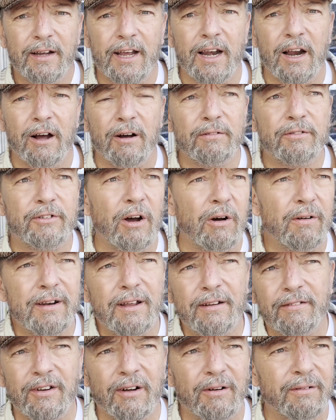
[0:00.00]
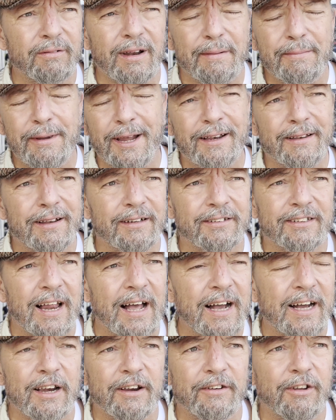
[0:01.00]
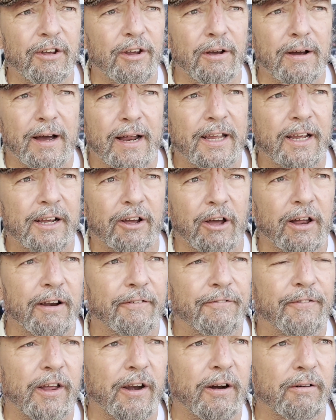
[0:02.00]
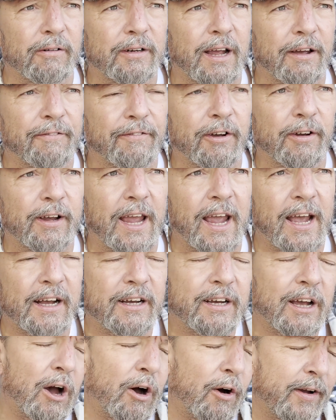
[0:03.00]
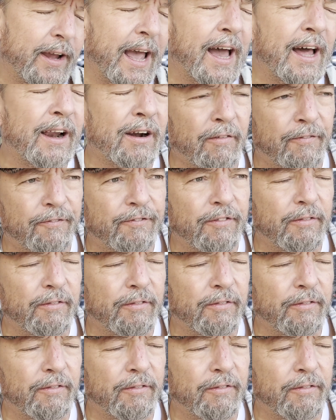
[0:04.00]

You know, don't. I mean, it's not going to do you any good if you don't. If you can't go, yeah.